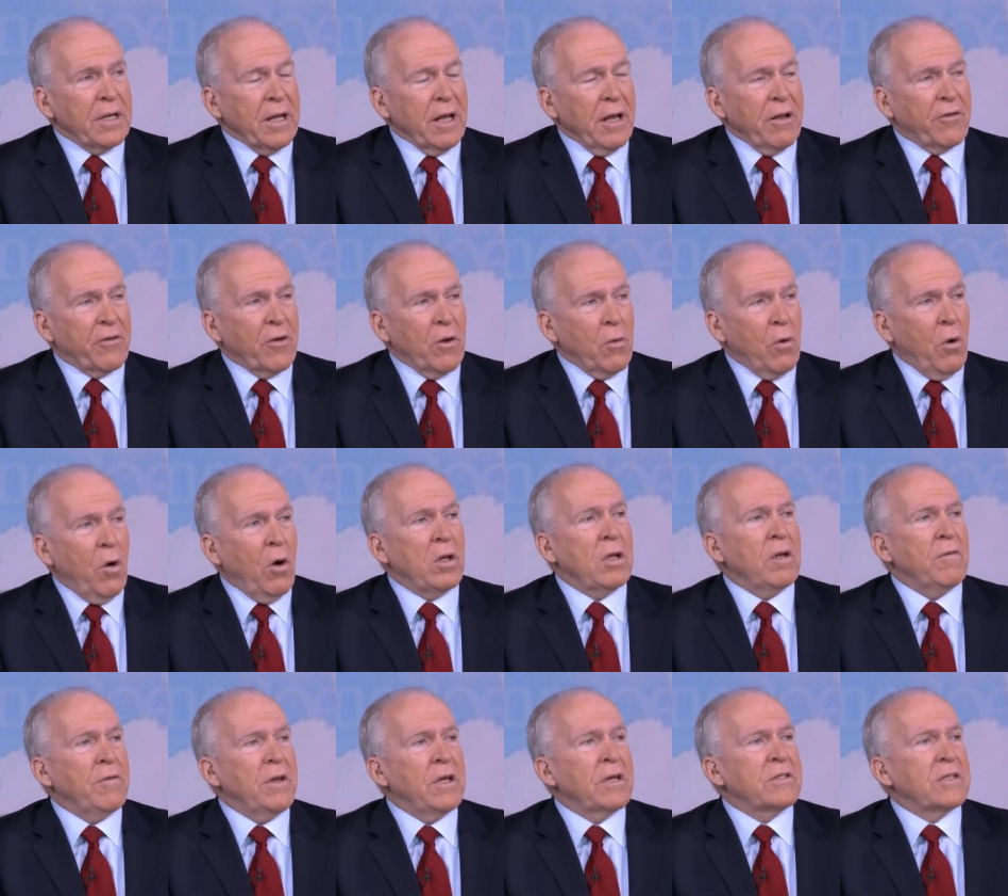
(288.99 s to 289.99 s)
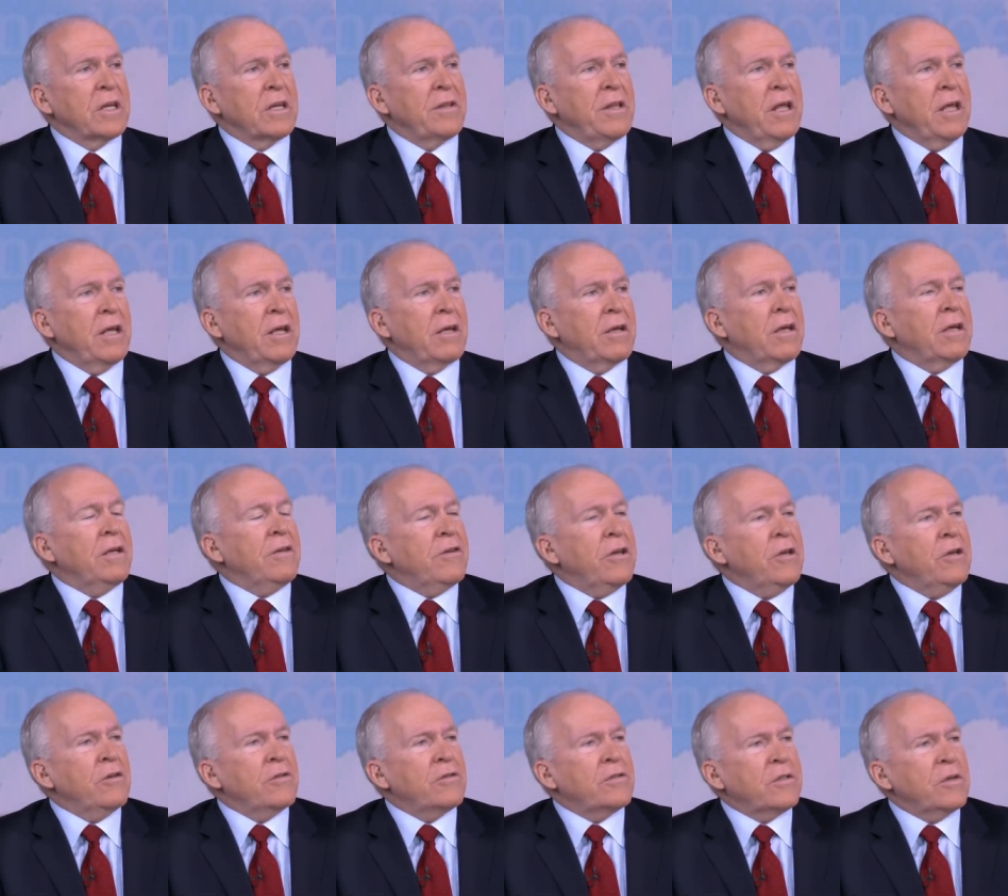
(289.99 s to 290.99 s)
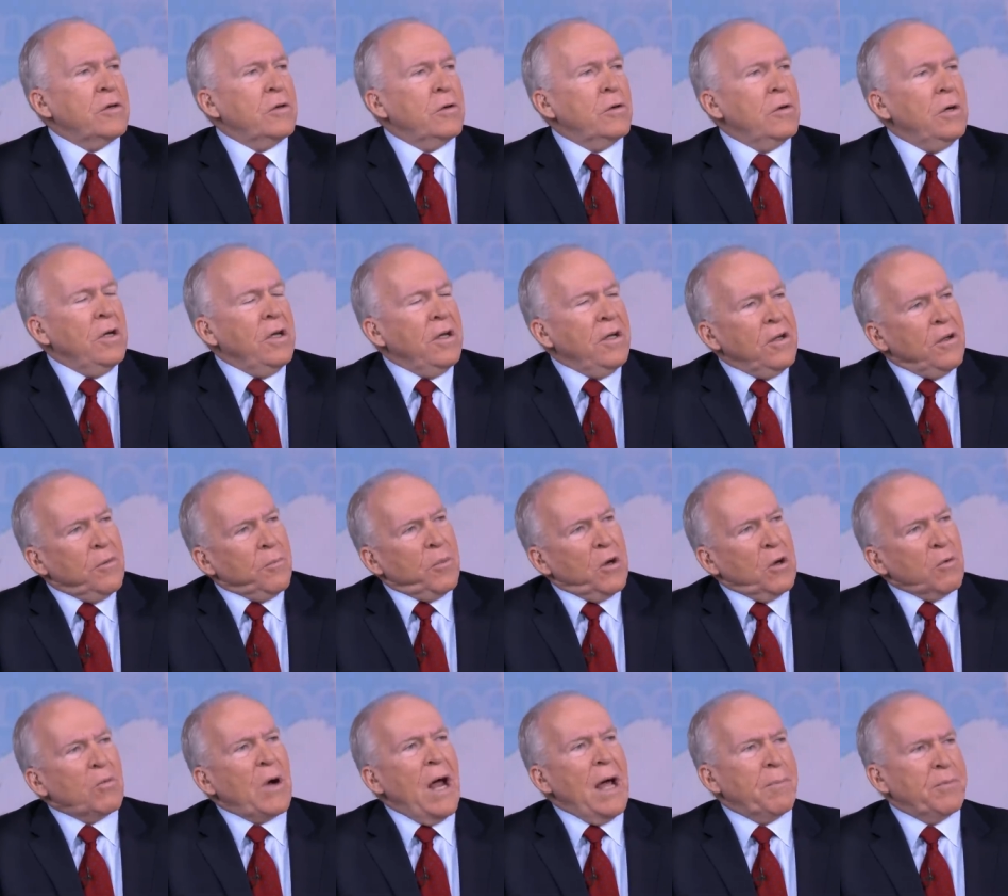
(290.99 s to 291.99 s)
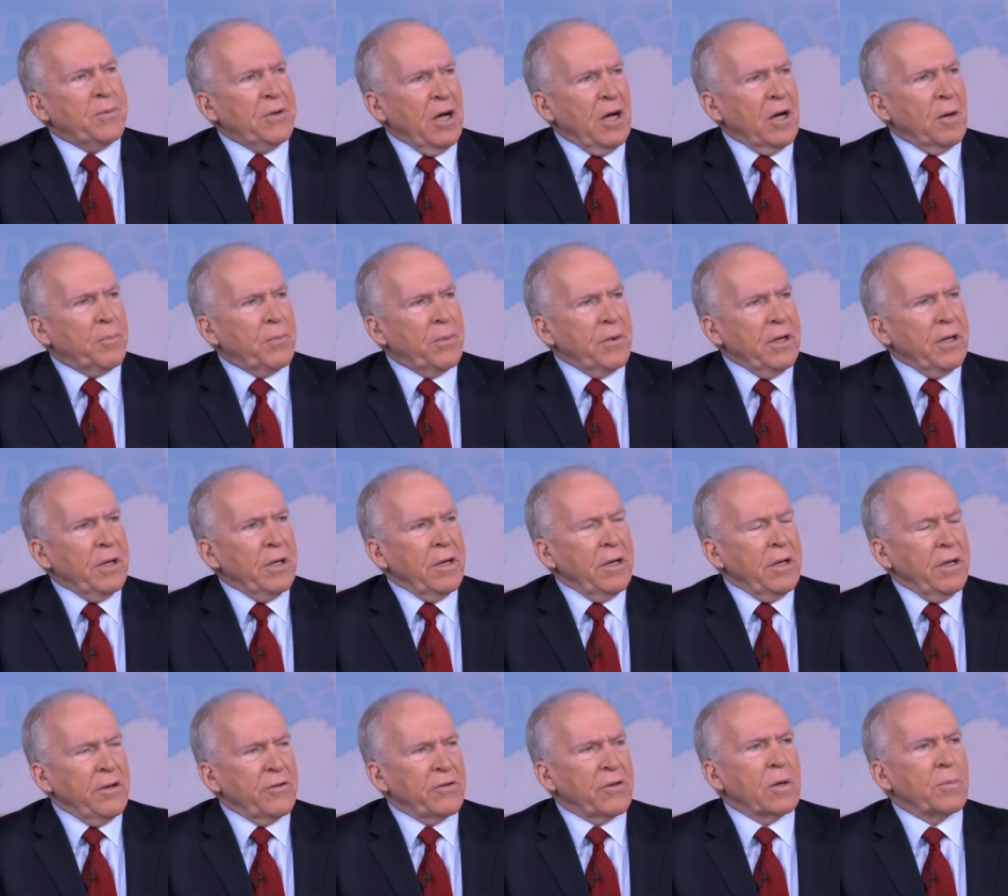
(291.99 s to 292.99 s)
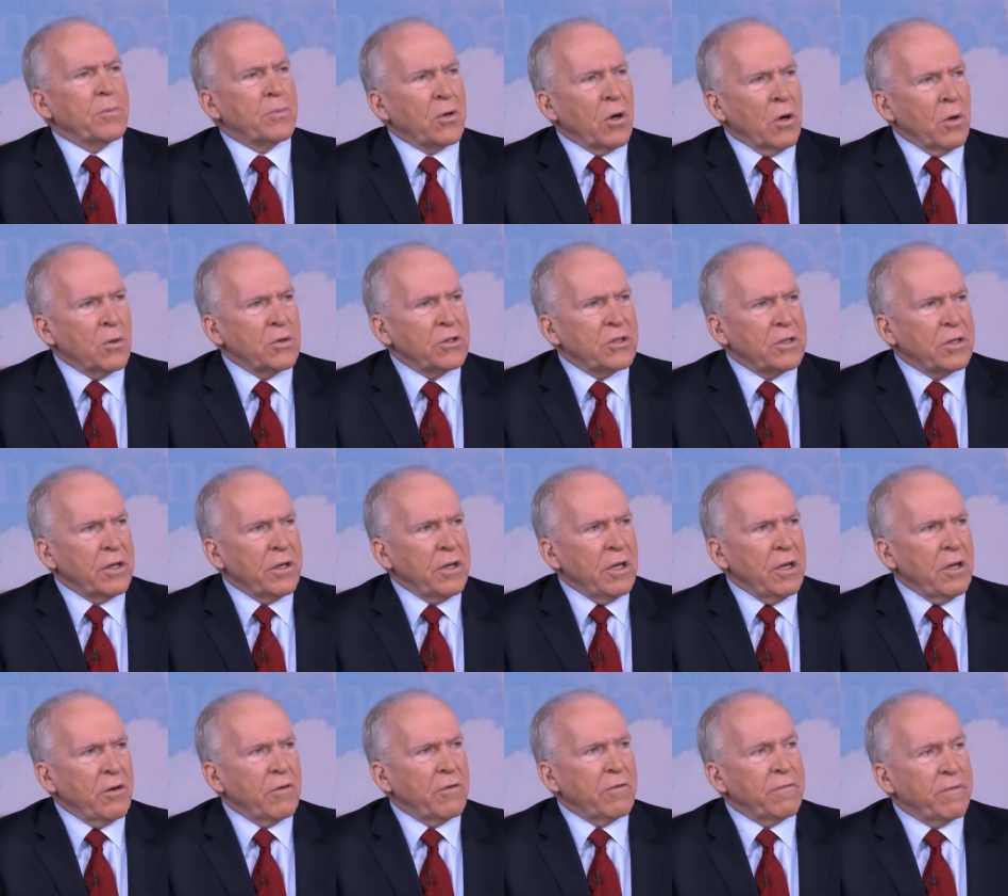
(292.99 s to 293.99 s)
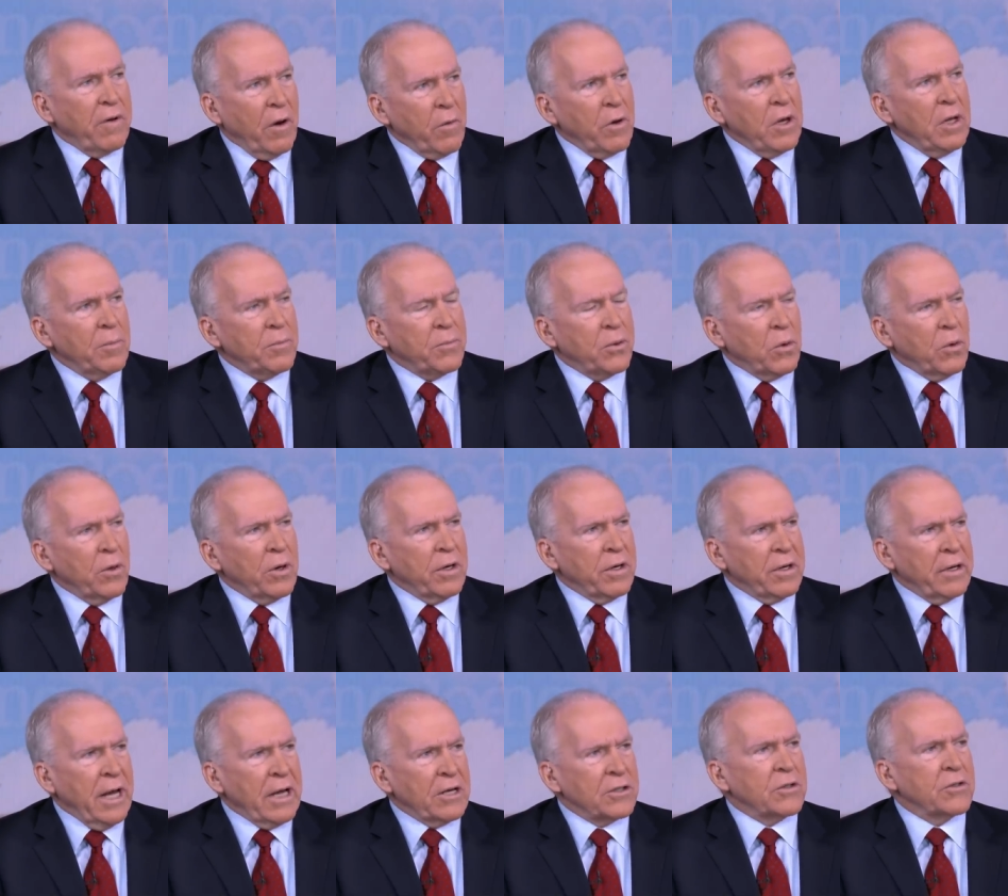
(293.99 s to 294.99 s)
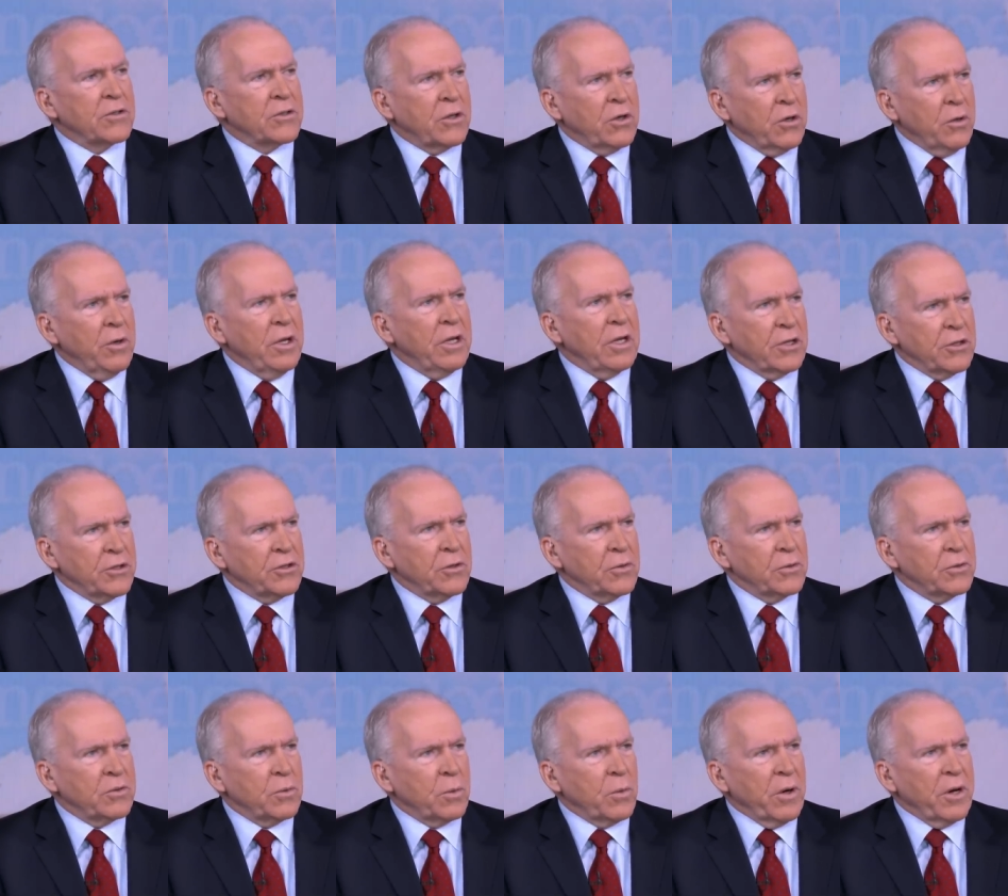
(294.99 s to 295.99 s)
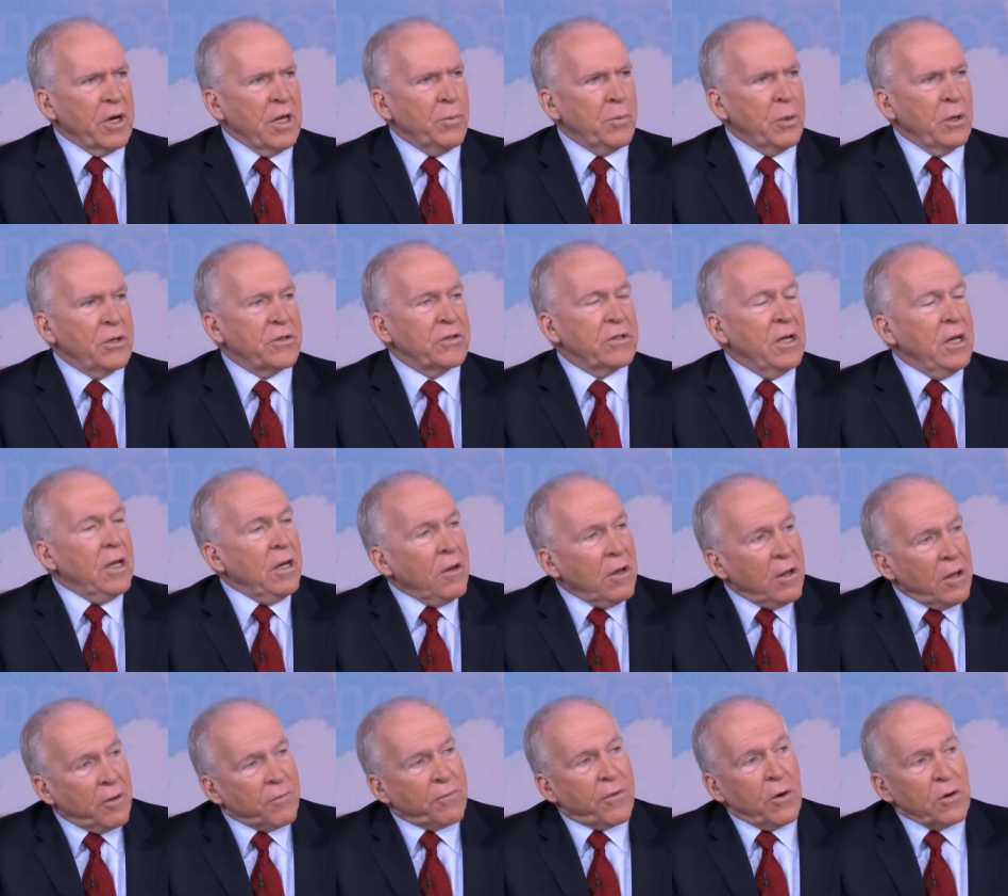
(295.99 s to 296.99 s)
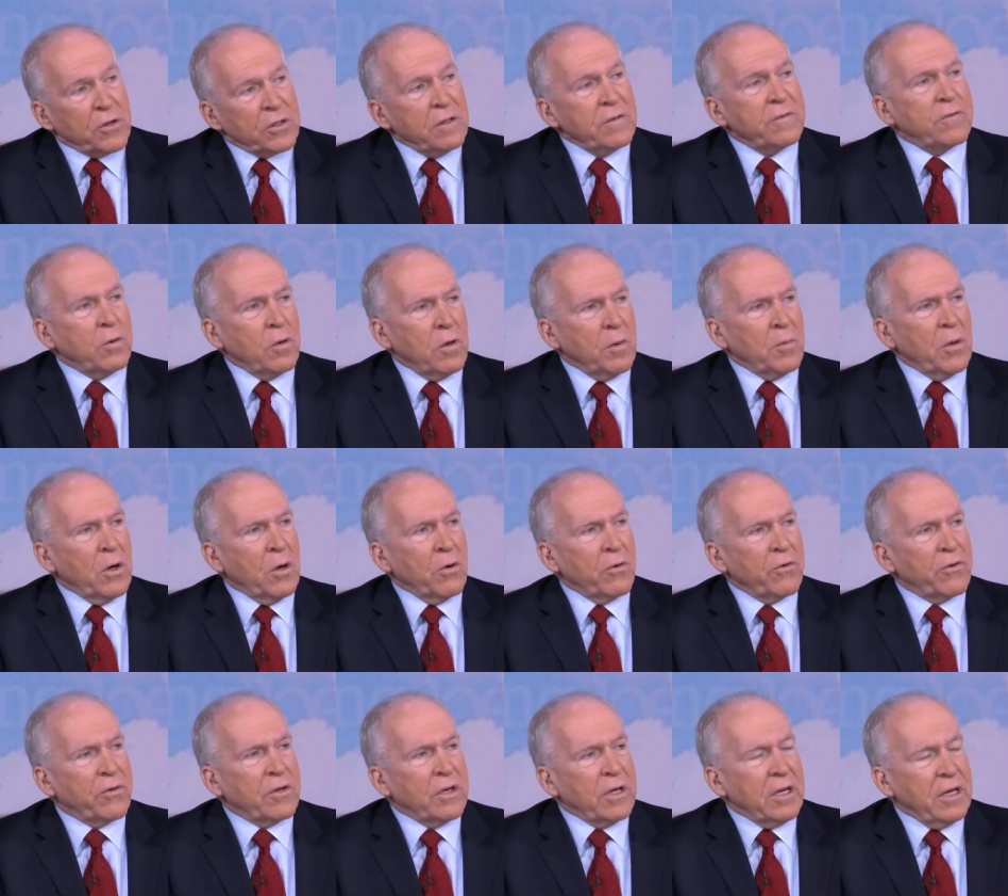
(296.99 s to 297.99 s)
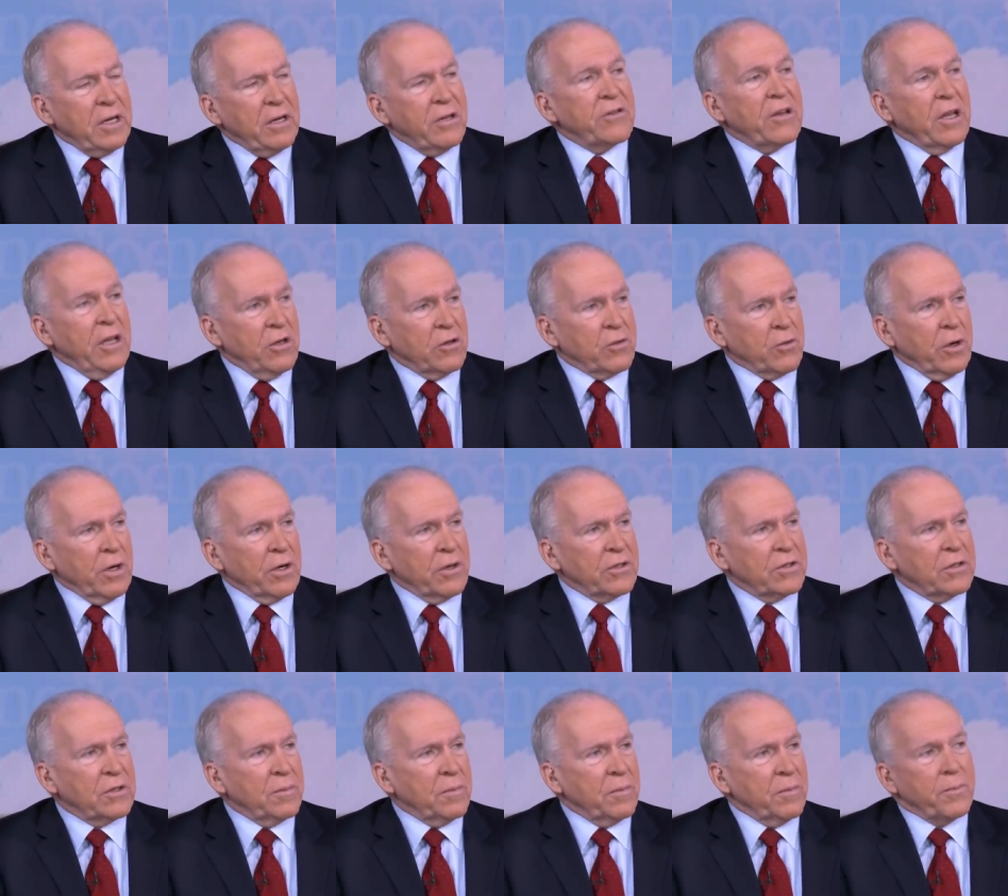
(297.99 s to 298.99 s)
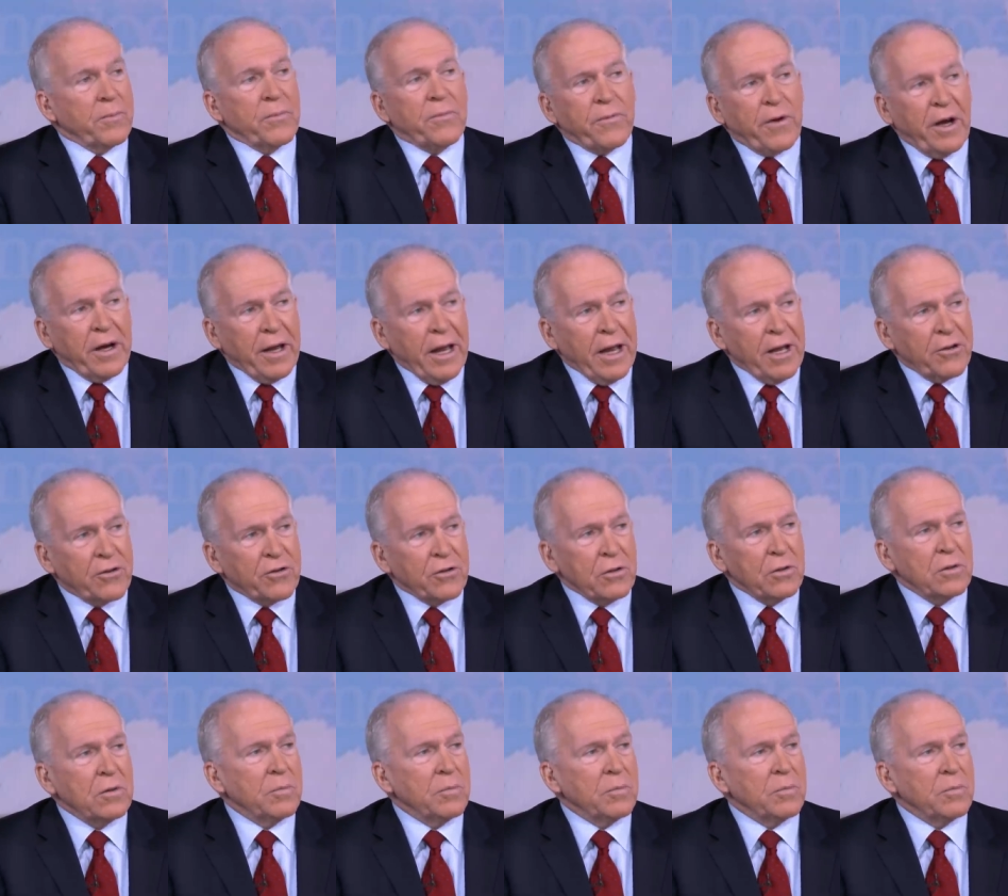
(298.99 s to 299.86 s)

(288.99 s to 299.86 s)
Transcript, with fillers: And so all of this, I think, continues to be wrapped up in his approach to these very important national security issues, where he puts, first and foremost, his interests financial,